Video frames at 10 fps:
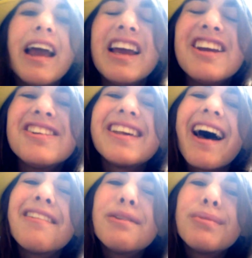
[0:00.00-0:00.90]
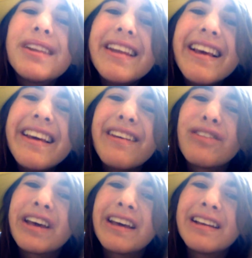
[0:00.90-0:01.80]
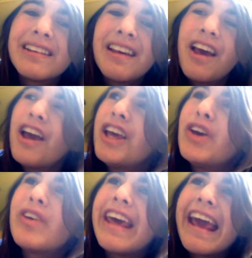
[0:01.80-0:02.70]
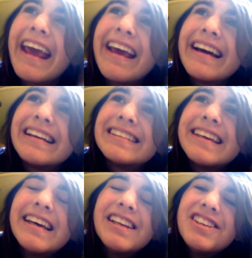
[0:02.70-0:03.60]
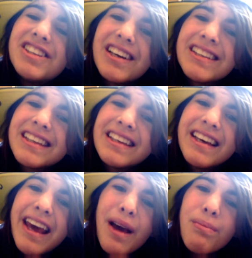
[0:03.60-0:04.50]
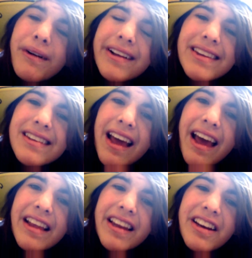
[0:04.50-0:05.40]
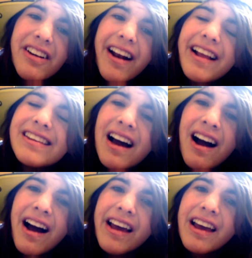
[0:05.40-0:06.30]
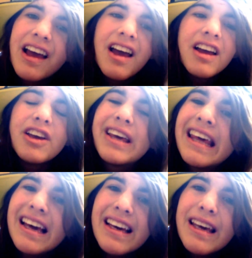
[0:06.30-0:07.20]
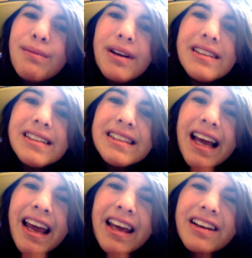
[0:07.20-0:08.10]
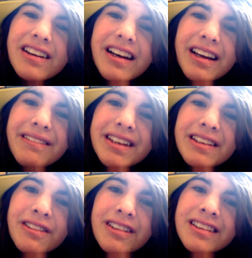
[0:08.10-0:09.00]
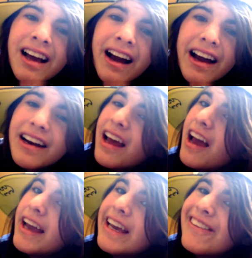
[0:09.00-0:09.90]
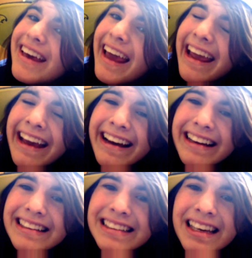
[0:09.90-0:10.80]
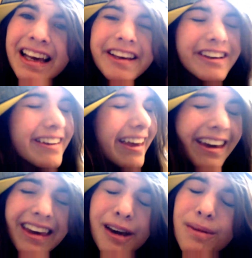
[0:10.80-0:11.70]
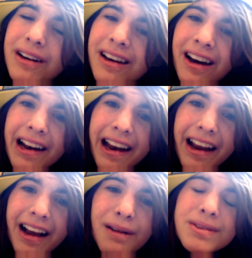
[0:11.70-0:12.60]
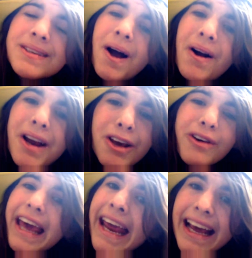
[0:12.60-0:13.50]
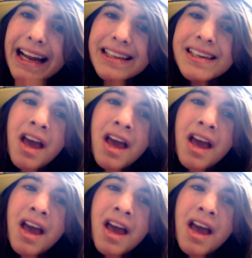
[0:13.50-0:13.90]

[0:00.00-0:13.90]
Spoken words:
You just have to believe it. You can't just keep on saying that you're gonna die. You can't keep on saying you're gonna commit suicide. You can't. You can't keep on cutting. I'm sorry, you can't.